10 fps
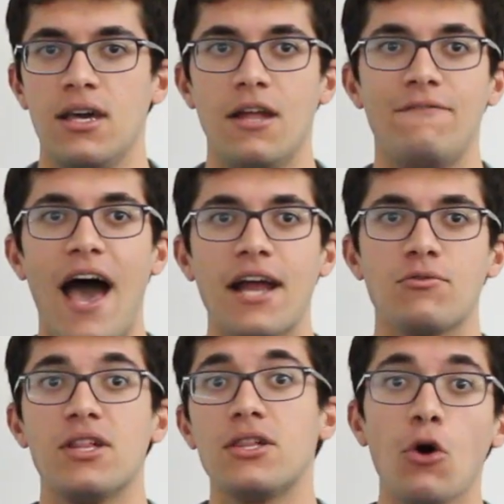In
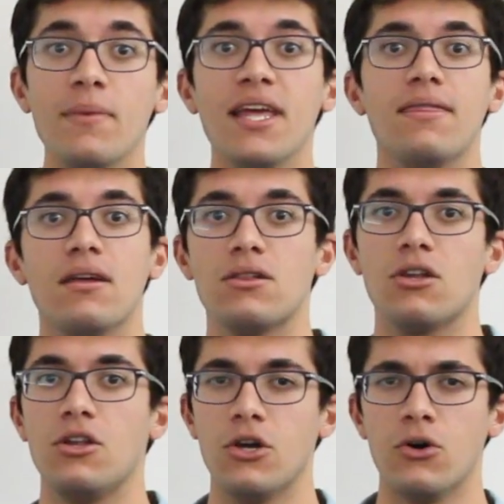fact, with so many things
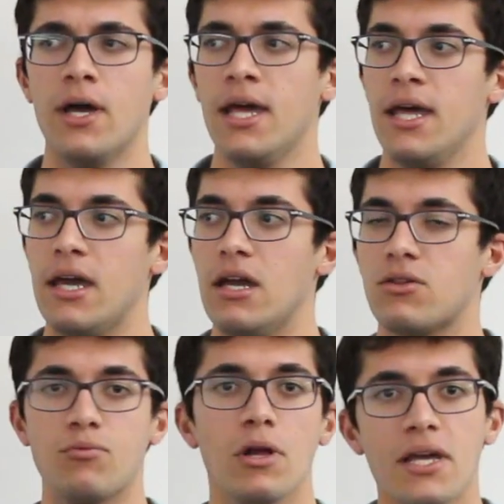to do,
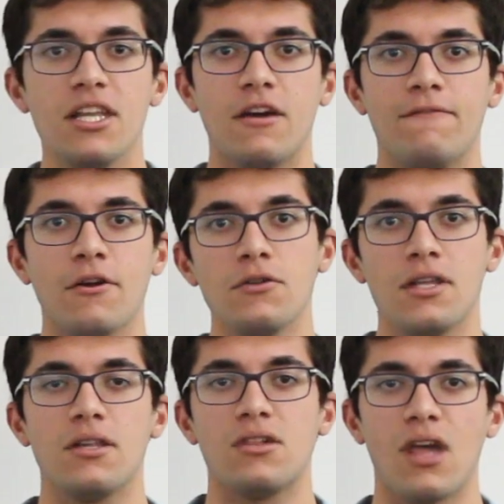it's really difficult
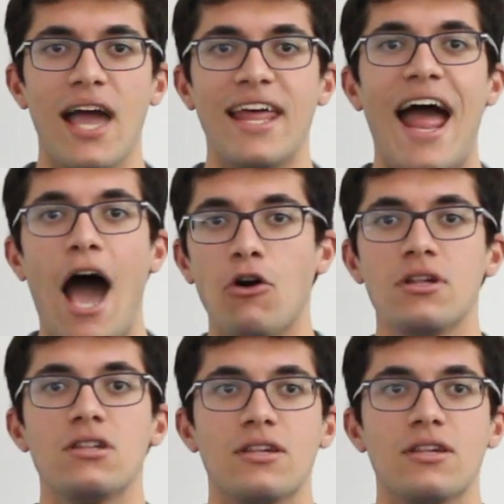to decide how to